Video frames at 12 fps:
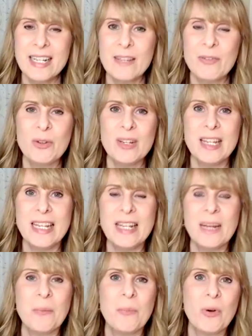If you
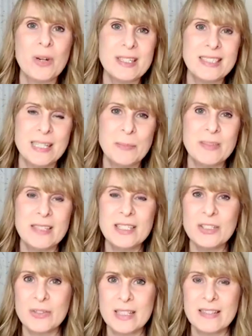need more tips and
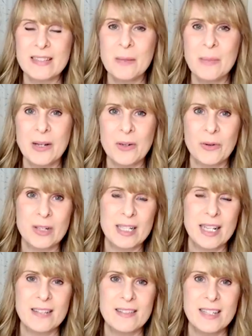tricks about
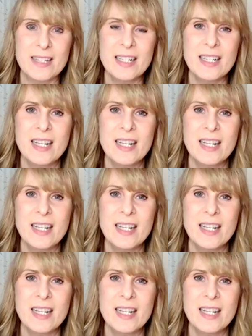organizing,